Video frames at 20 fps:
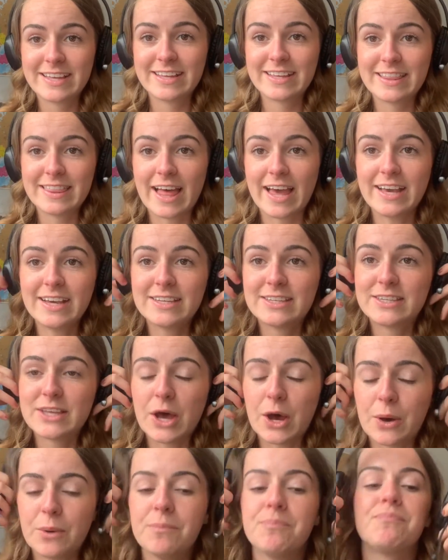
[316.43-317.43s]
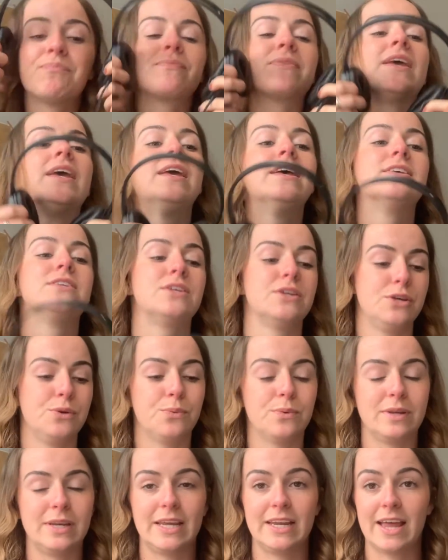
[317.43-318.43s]
like so. So you
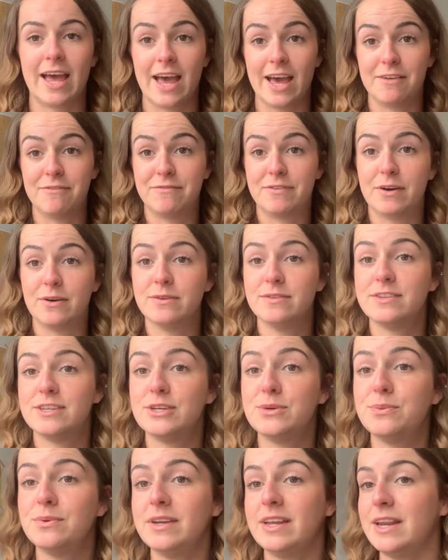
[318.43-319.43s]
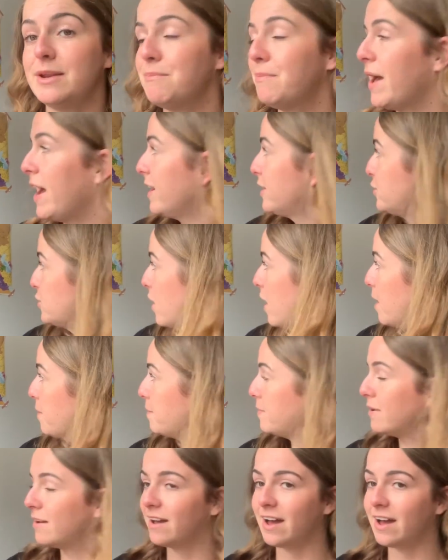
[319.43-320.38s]
will need headphones, you will need a backdrop.